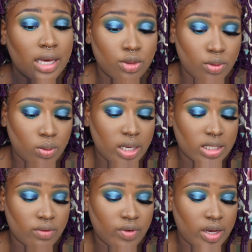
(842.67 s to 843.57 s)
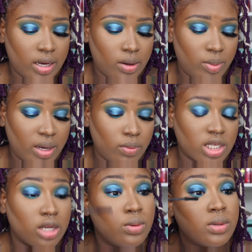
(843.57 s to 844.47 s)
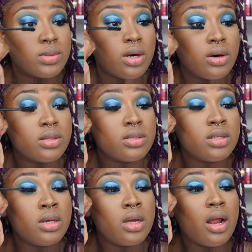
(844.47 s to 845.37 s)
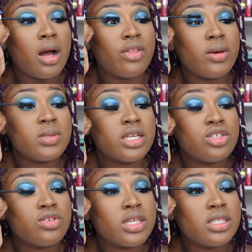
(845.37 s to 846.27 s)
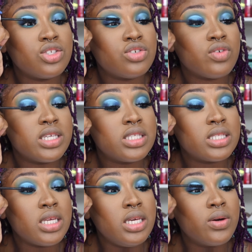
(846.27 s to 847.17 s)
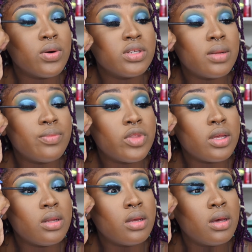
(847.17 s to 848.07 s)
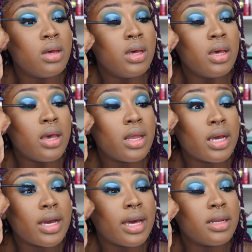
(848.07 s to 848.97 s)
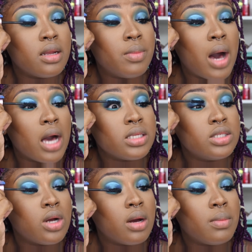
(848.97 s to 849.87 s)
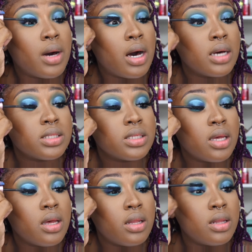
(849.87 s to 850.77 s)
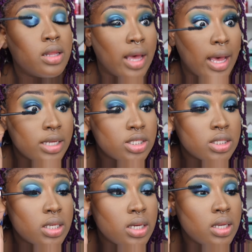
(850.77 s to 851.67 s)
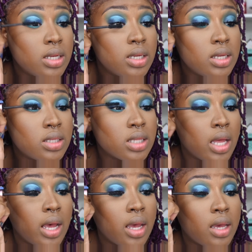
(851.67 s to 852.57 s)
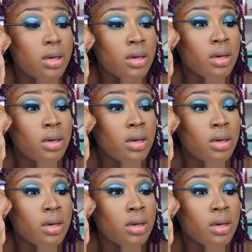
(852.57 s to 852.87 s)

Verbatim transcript: threw it away because I ran out, but I wish I knew what it was called. I think it was like Tres Trace Steak or something and I got it in a BoxyCharm box and that shit is like